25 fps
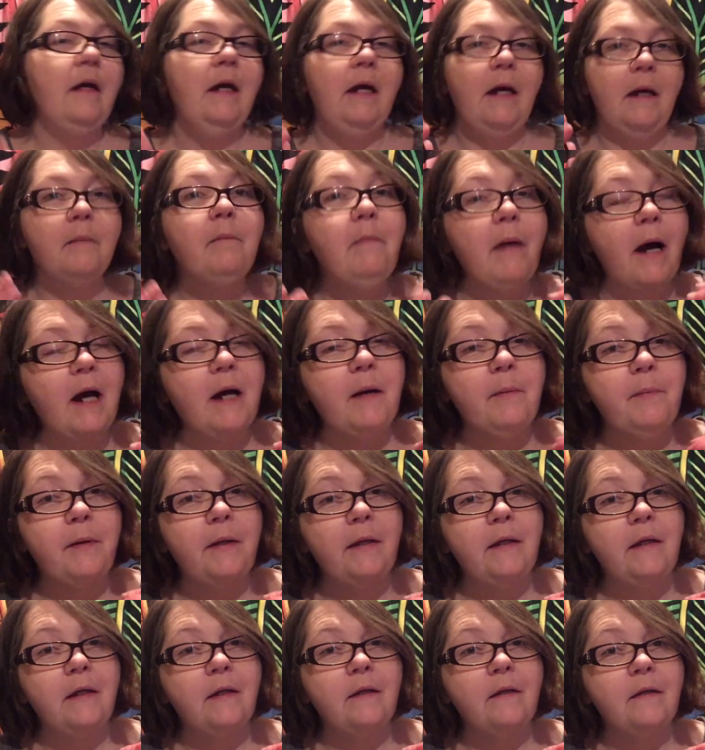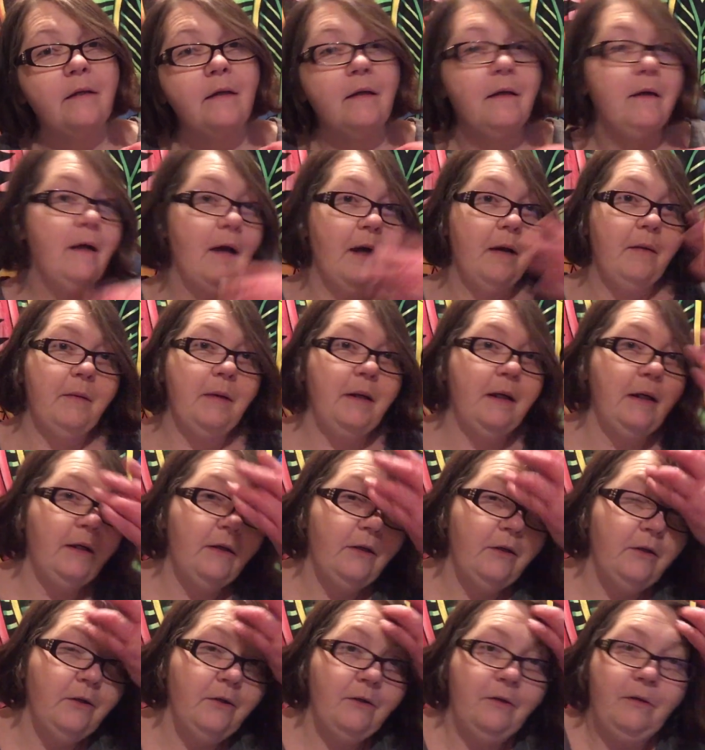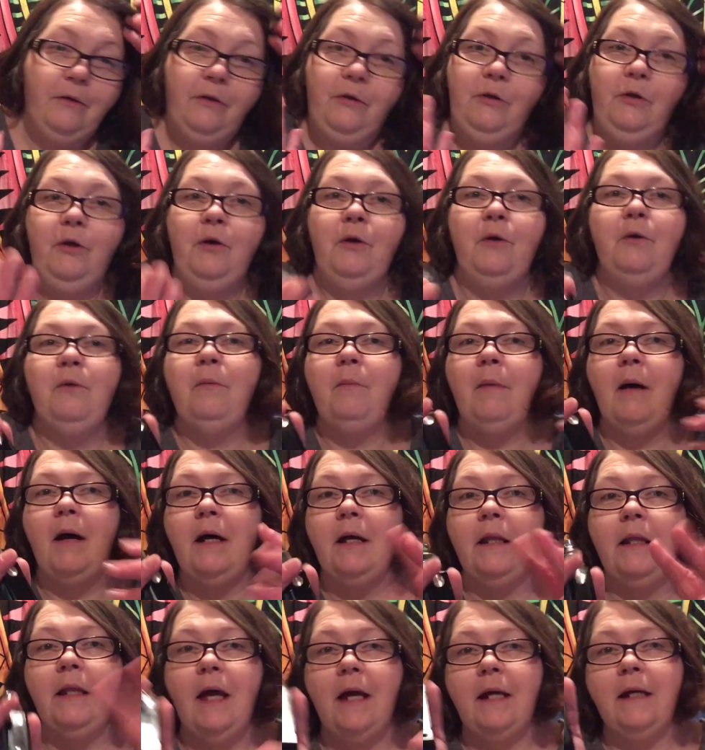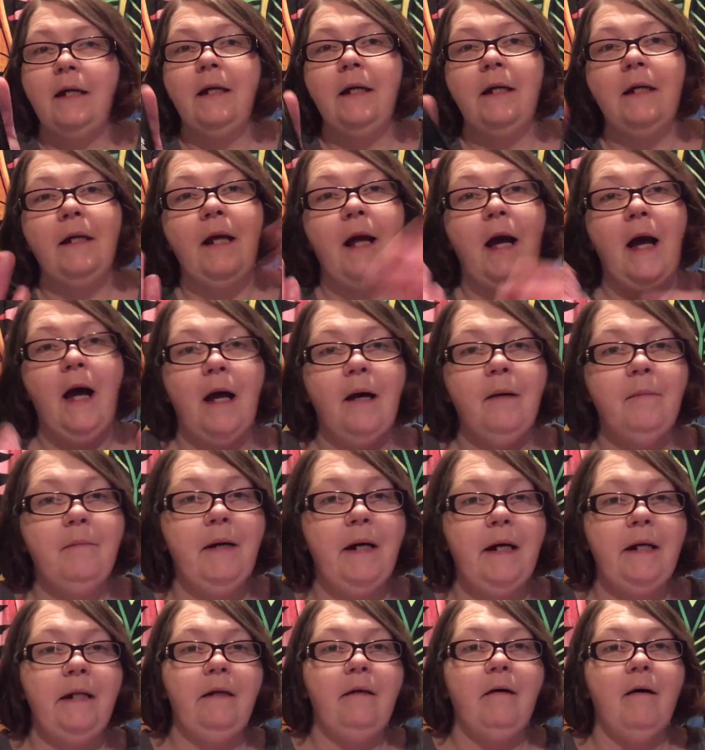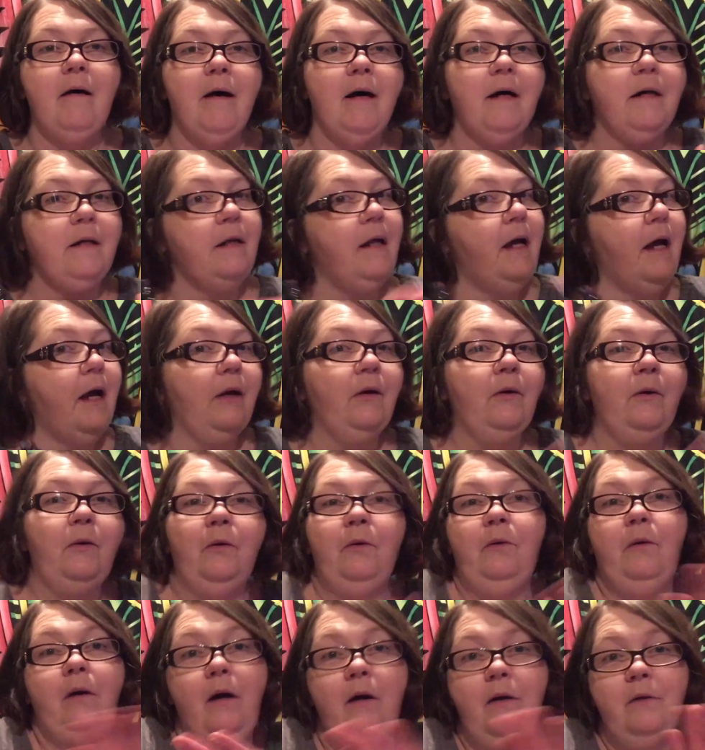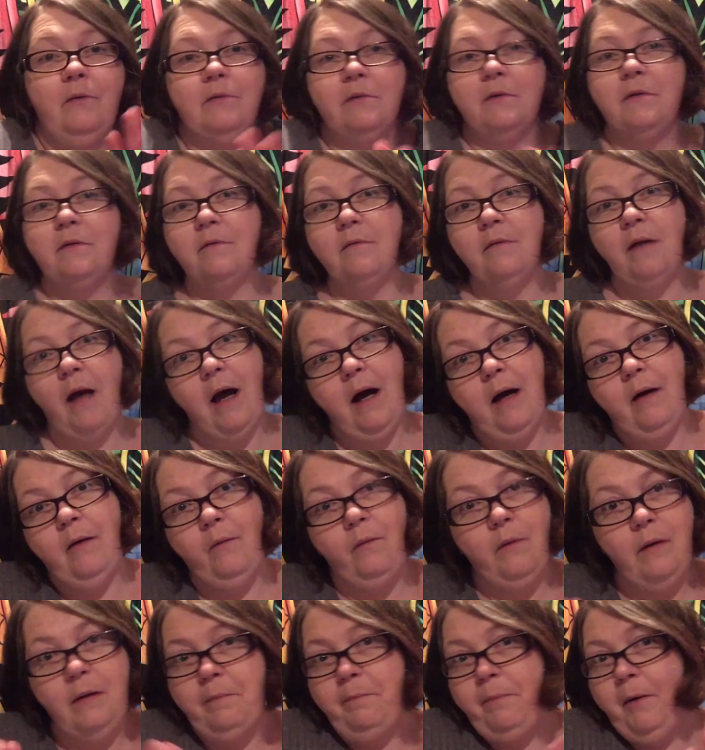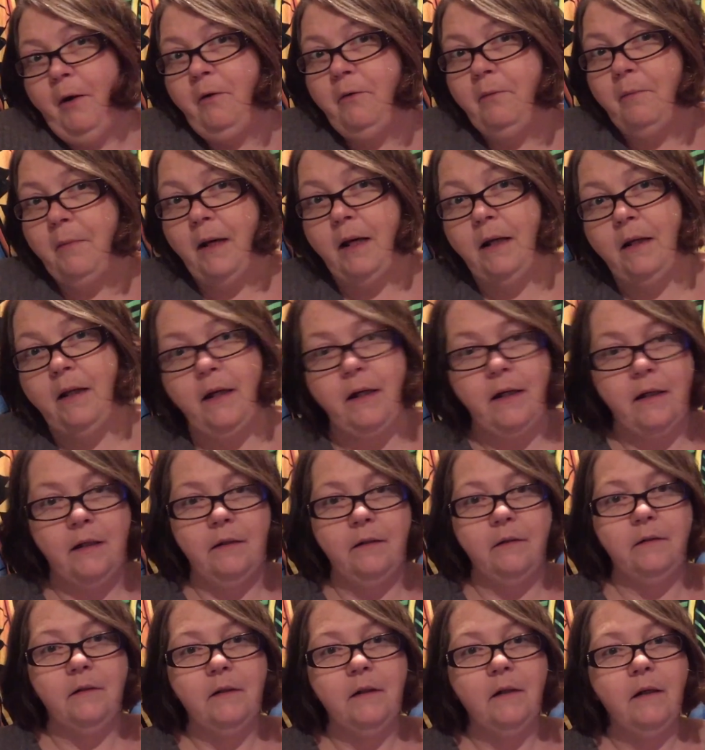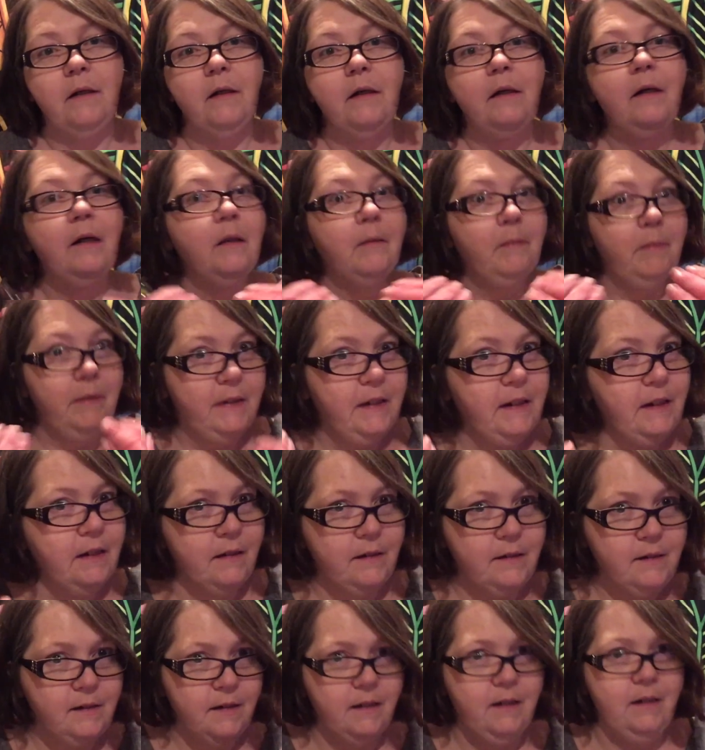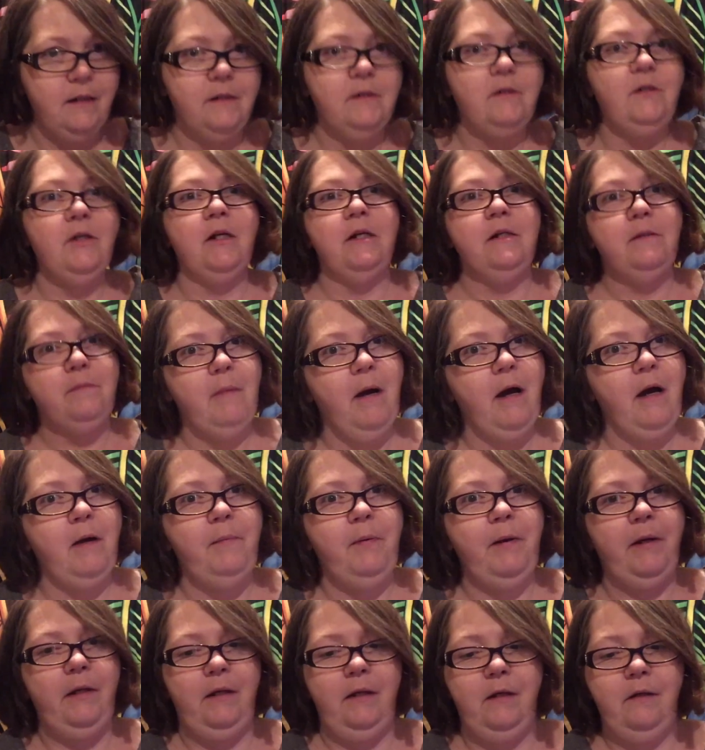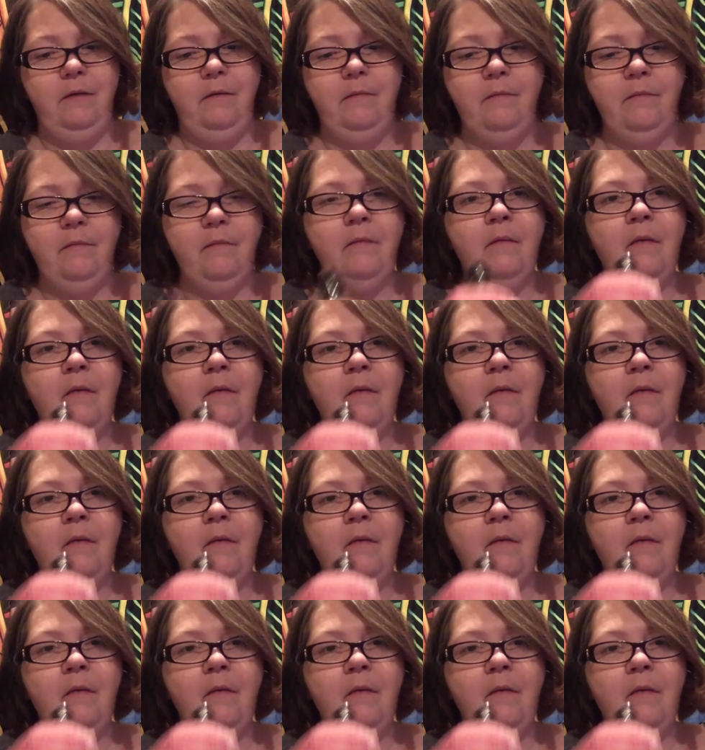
In my opinion. I mean, you might like it. I might not. Who knows? We both might like it. But this is just my opinion.